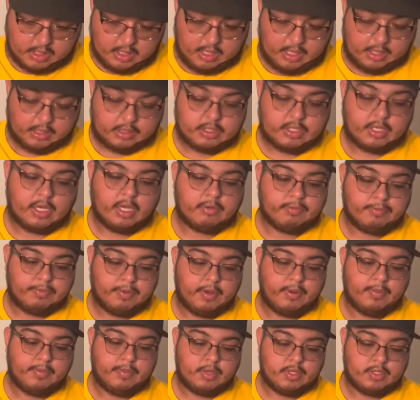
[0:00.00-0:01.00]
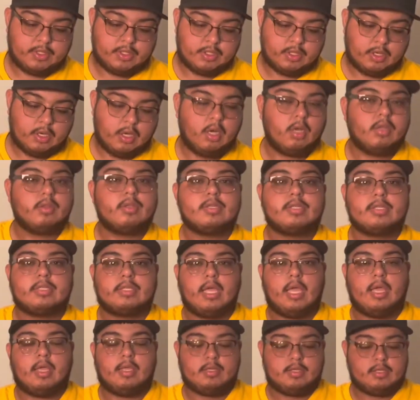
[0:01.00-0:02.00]
took off pretty much all the
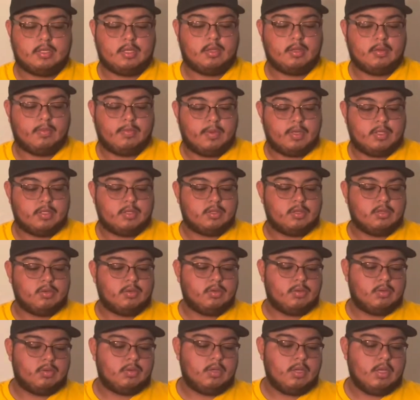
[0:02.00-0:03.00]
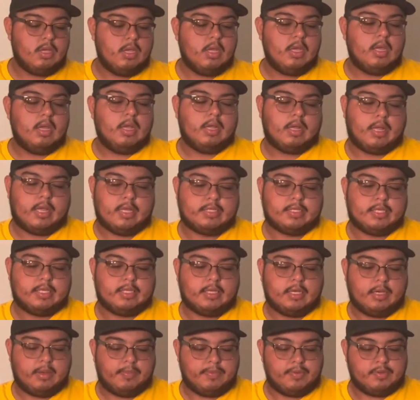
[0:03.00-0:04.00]
stains on the midsole. Like I said, the
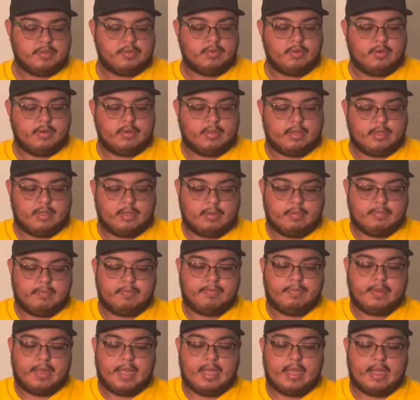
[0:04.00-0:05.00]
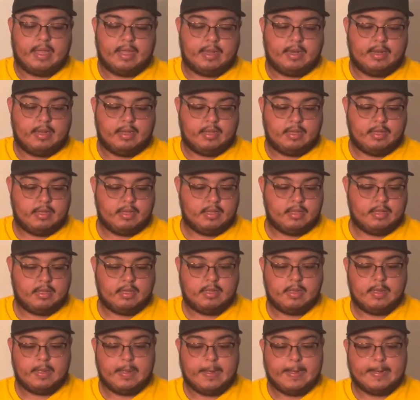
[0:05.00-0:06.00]
uppers weren't bad,
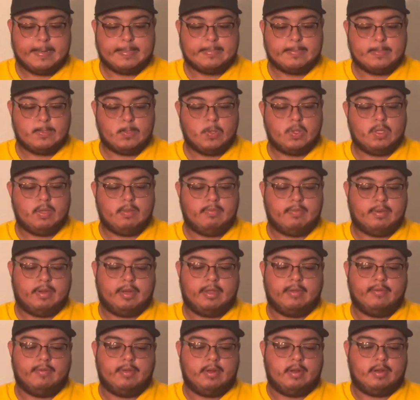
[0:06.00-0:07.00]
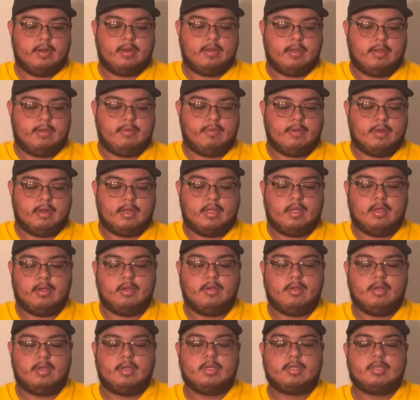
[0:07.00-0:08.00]
but even here
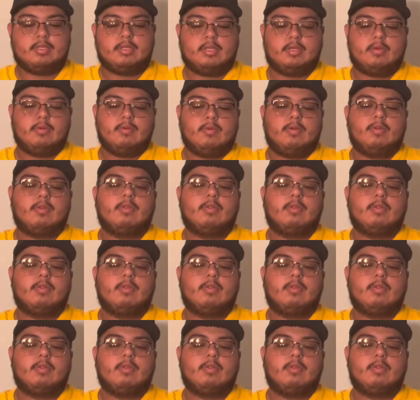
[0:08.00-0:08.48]
you can see where